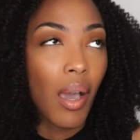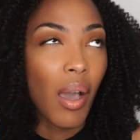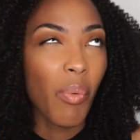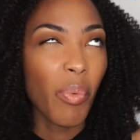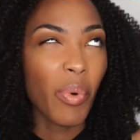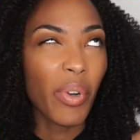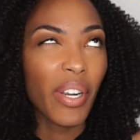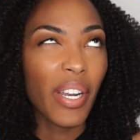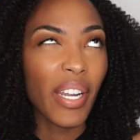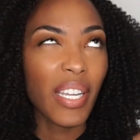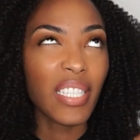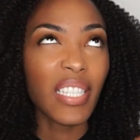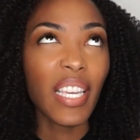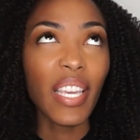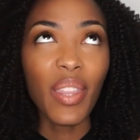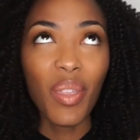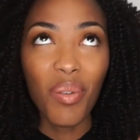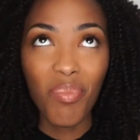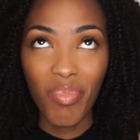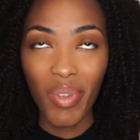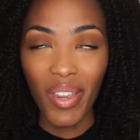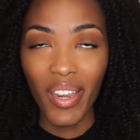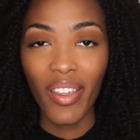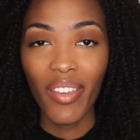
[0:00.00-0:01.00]
what do they say,
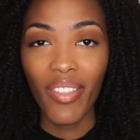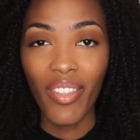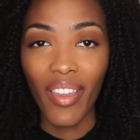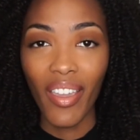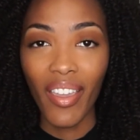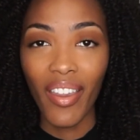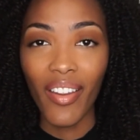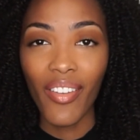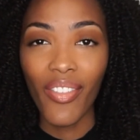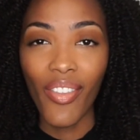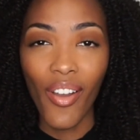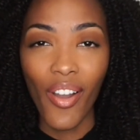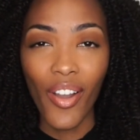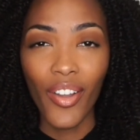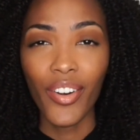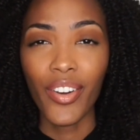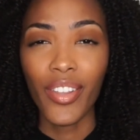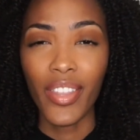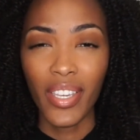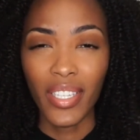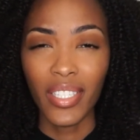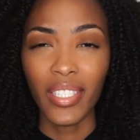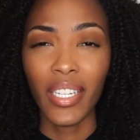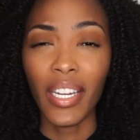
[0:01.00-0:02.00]
the bigger the hair the harder
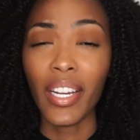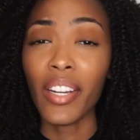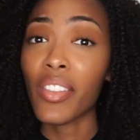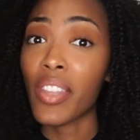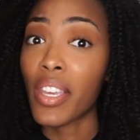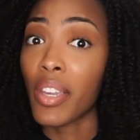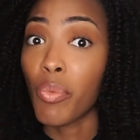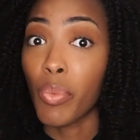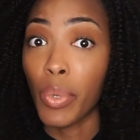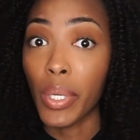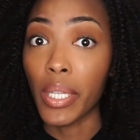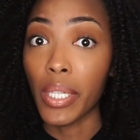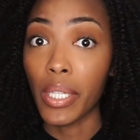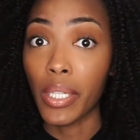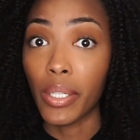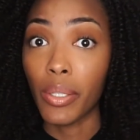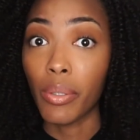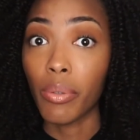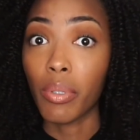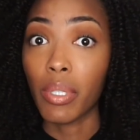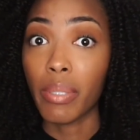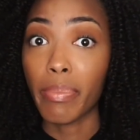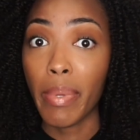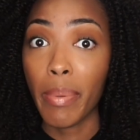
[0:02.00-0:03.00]
they stare? They really
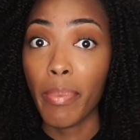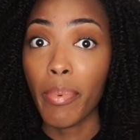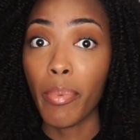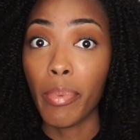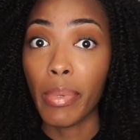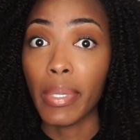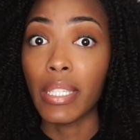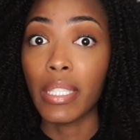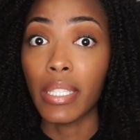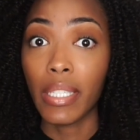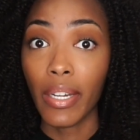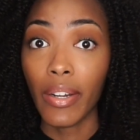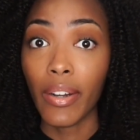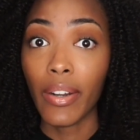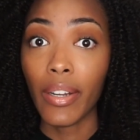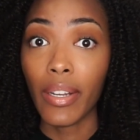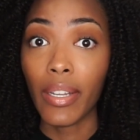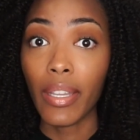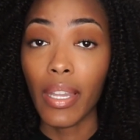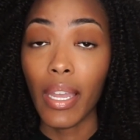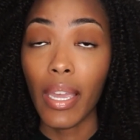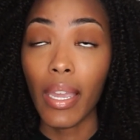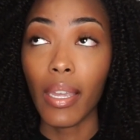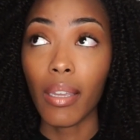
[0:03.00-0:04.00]
do, because people be
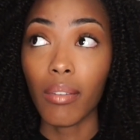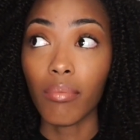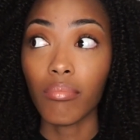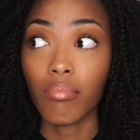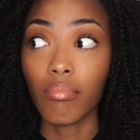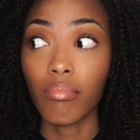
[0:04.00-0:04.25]
staring like,